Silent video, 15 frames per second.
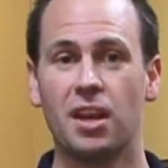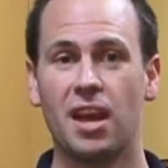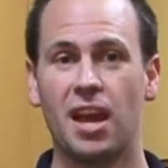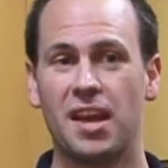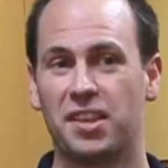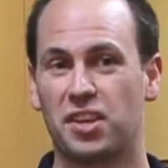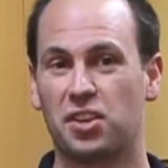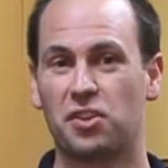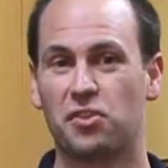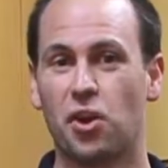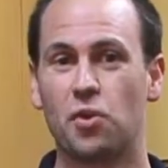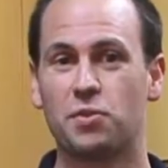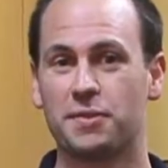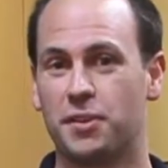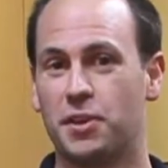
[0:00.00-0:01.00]
And the
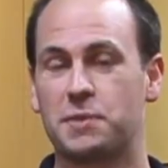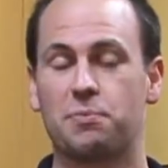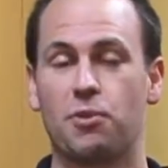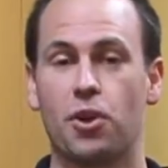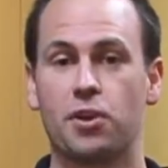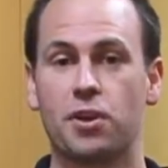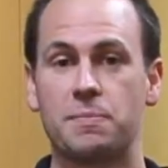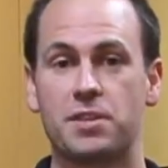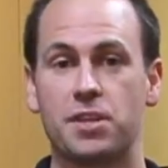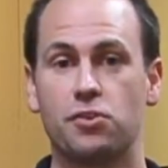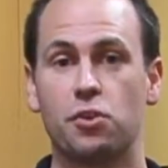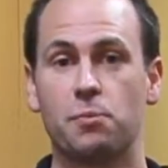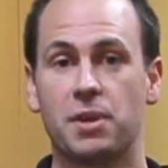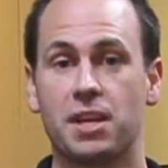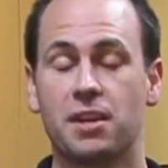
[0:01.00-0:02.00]
goals of those programs are
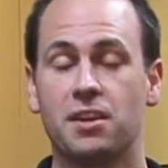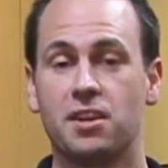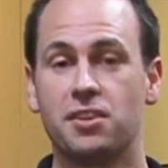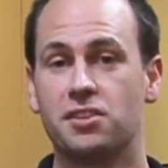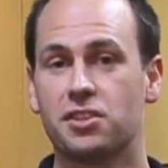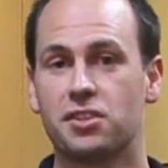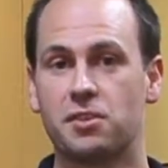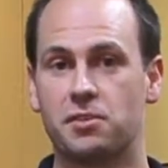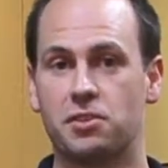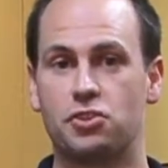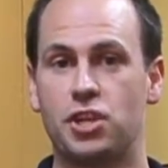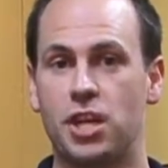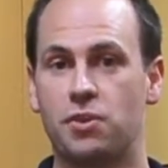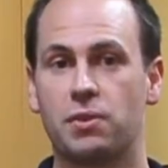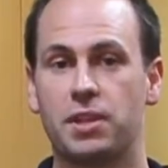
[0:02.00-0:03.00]
normally just to
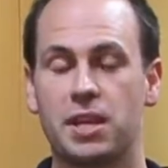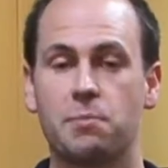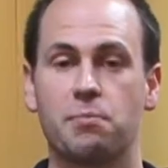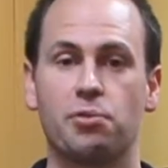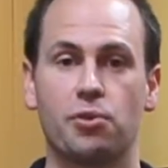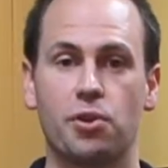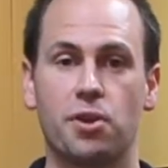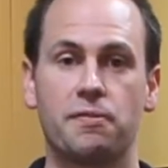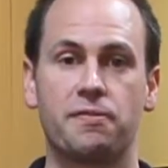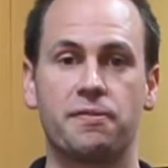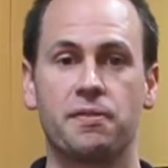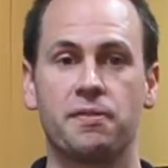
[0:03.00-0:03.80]
generally improve